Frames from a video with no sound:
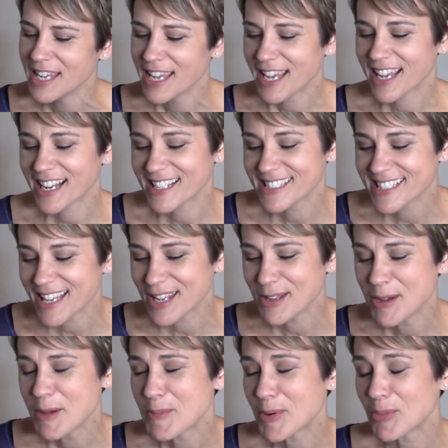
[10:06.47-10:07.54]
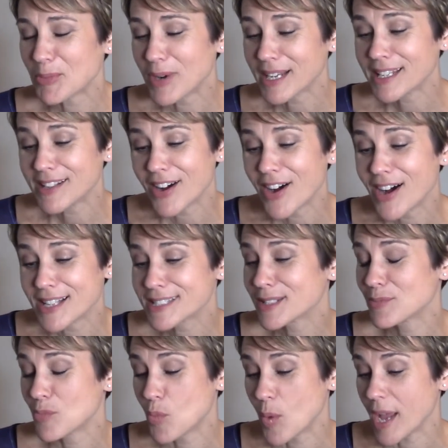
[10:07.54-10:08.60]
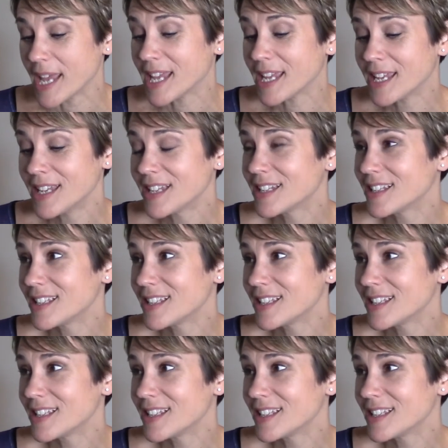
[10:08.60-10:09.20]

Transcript: And I said, But what an awesome way